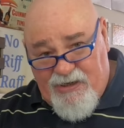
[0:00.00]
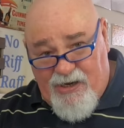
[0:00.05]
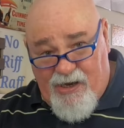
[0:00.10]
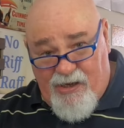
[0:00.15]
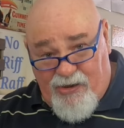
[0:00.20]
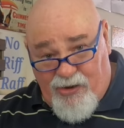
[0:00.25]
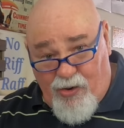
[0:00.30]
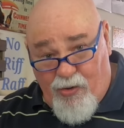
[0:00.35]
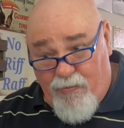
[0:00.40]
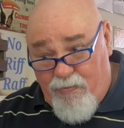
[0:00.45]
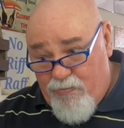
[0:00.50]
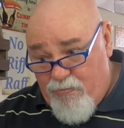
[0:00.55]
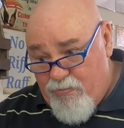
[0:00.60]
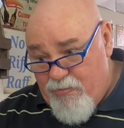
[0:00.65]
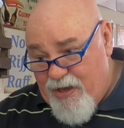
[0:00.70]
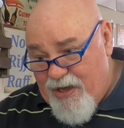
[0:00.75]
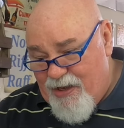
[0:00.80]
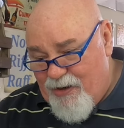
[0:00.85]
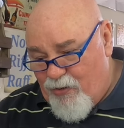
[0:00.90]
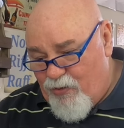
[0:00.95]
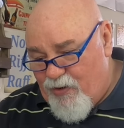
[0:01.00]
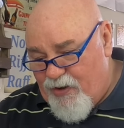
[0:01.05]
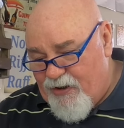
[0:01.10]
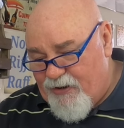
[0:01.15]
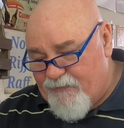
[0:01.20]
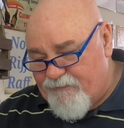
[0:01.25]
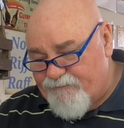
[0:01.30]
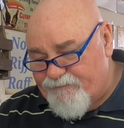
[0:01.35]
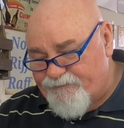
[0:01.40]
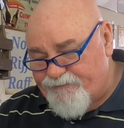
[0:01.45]
it a lot mellower.
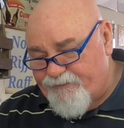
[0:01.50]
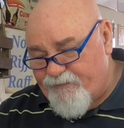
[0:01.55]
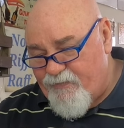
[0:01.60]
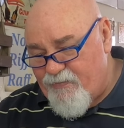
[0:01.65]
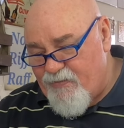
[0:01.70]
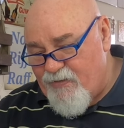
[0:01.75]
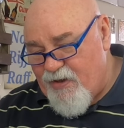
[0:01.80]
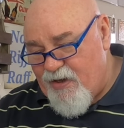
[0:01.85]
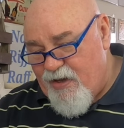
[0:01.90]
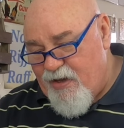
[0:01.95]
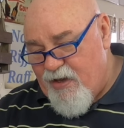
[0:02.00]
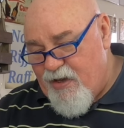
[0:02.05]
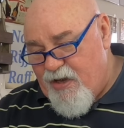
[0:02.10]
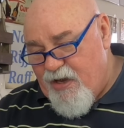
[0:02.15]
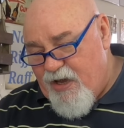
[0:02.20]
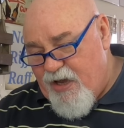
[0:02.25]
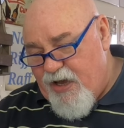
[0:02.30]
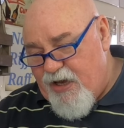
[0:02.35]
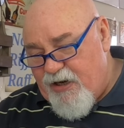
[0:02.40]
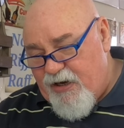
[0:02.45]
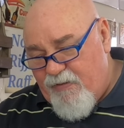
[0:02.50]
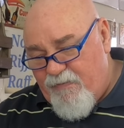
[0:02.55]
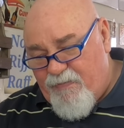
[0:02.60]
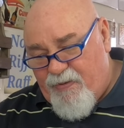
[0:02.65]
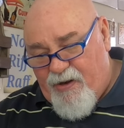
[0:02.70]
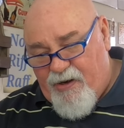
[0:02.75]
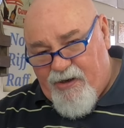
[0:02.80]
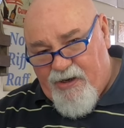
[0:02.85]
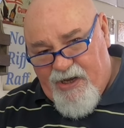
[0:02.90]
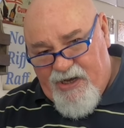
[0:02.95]
Any
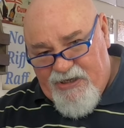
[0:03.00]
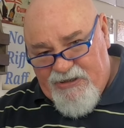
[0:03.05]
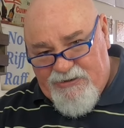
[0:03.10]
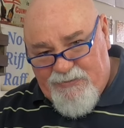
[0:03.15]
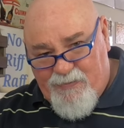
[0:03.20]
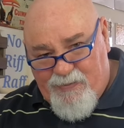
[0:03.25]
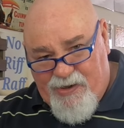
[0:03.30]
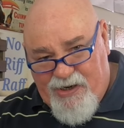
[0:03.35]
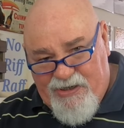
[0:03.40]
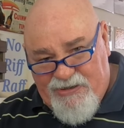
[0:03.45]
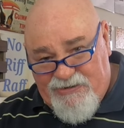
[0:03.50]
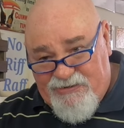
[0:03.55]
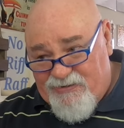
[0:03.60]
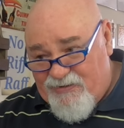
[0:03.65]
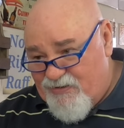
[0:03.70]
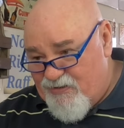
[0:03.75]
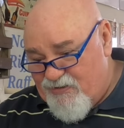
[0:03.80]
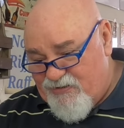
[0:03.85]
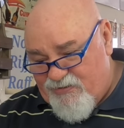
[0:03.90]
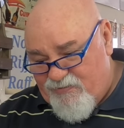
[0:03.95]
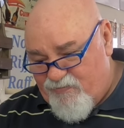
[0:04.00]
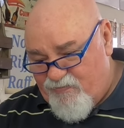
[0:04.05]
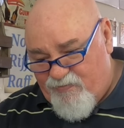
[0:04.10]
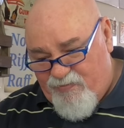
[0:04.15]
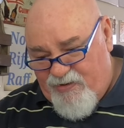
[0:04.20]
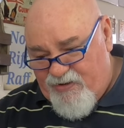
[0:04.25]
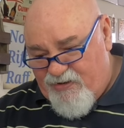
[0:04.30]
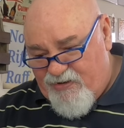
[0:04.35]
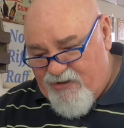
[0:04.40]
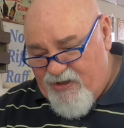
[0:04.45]
burn that is present has
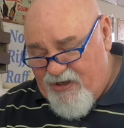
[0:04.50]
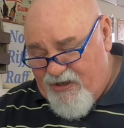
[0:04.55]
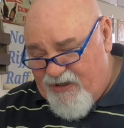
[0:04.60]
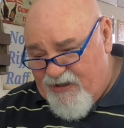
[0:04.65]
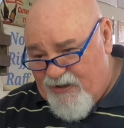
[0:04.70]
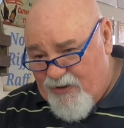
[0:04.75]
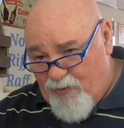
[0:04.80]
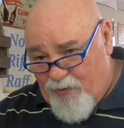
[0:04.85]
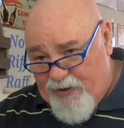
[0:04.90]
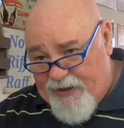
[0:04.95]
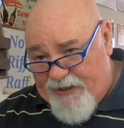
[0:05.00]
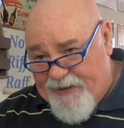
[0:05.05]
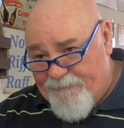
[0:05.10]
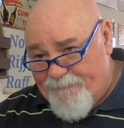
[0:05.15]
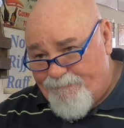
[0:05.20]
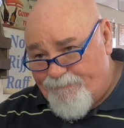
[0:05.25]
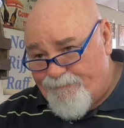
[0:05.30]
been taken away.